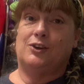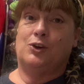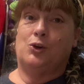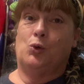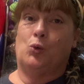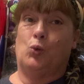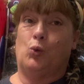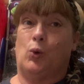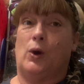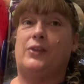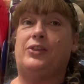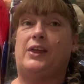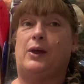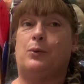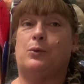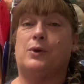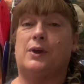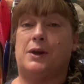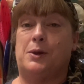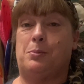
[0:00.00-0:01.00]
what they
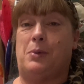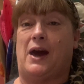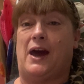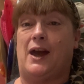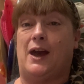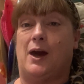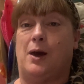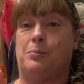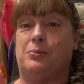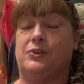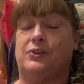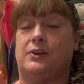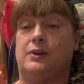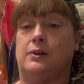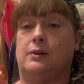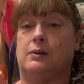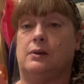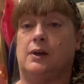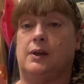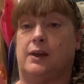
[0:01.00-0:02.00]
were going to
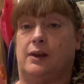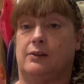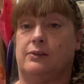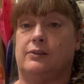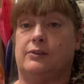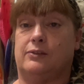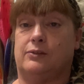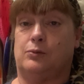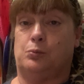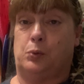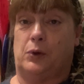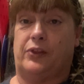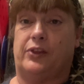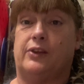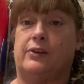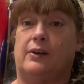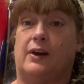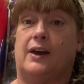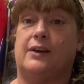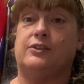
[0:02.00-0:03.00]
biopsy against what the
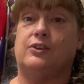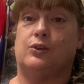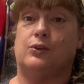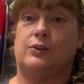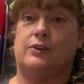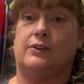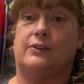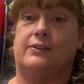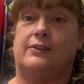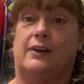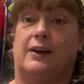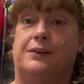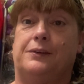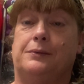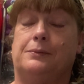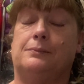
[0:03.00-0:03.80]
doctors had said.